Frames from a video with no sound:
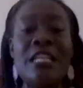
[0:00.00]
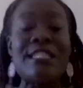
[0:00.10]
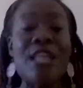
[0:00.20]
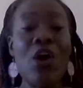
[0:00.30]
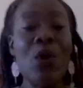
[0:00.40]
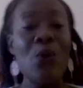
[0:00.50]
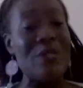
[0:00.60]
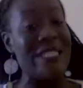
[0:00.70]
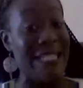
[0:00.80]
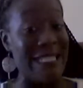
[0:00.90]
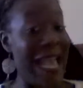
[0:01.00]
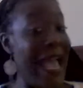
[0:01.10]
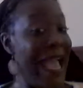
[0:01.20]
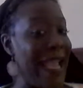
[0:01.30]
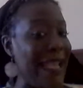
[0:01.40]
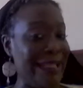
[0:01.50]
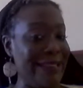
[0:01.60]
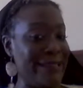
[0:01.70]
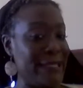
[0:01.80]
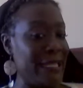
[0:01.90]
So
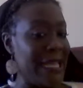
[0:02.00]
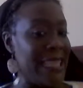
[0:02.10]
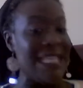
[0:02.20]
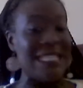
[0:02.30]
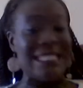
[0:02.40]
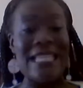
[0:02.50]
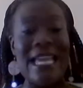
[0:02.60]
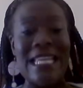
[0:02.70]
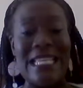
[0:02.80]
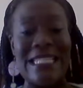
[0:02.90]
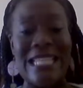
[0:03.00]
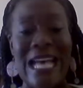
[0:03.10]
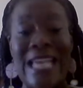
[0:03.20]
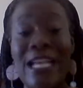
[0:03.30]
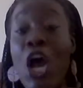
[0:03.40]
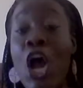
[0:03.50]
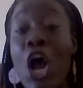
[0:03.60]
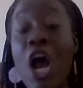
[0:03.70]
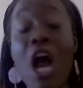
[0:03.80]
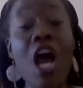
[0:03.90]
today, this lady is like,
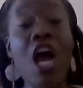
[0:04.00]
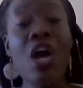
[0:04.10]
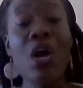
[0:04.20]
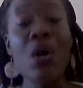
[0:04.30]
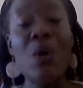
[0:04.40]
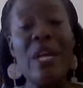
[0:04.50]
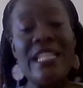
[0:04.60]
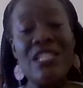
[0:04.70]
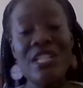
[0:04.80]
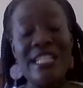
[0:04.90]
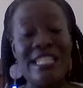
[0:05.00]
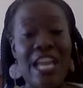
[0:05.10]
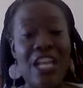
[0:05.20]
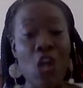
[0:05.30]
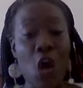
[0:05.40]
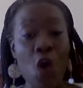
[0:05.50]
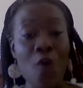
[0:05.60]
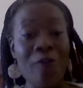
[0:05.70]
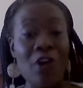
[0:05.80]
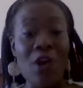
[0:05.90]
oh, it's going to take
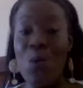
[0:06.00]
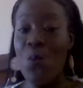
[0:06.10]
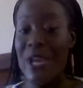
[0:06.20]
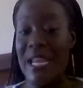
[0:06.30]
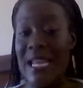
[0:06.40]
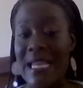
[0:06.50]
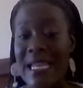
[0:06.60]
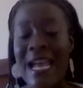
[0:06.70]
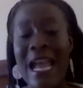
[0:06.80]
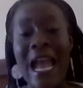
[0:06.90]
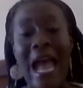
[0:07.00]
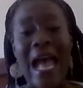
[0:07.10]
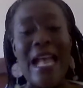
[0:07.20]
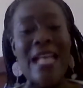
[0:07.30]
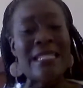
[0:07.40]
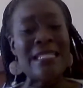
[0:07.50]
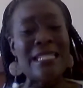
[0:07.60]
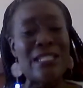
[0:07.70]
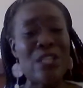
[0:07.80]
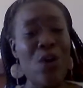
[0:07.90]
over a week. And
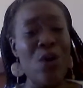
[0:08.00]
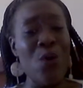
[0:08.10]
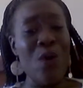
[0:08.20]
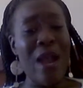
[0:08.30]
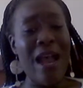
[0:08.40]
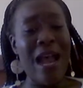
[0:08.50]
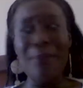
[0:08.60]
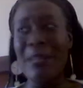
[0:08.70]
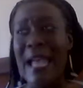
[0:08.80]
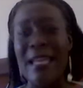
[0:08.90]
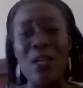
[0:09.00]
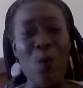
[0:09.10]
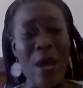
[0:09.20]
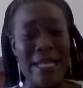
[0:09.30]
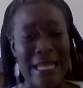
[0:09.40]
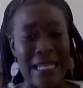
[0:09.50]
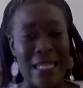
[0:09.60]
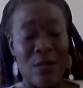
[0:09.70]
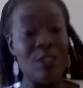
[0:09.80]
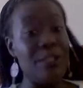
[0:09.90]
so I'm like,
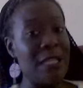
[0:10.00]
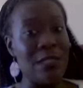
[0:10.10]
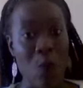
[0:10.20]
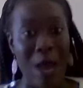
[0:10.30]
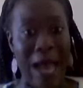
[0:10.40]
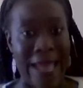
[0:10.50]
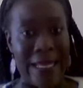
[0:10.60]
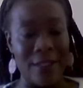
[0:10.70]
Kwanini, which means why?